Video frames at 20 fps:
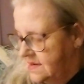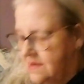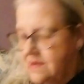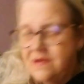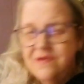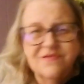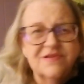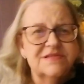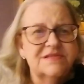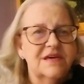
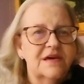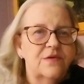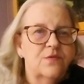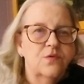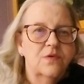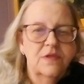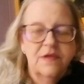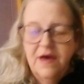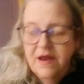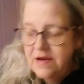And it was like,
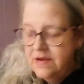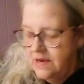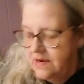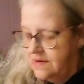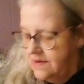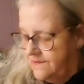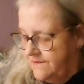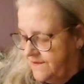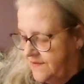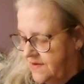well, that
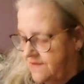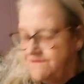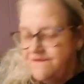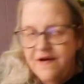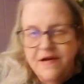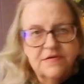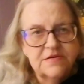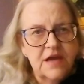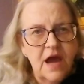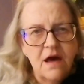ain't even a
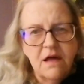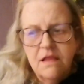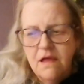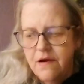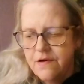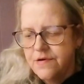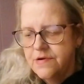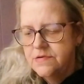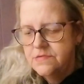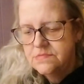fun
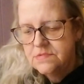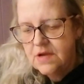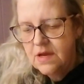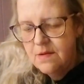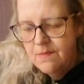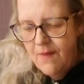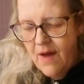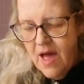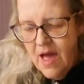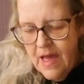color.
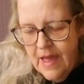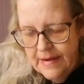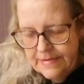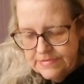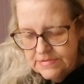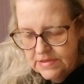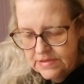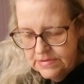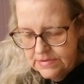Come on.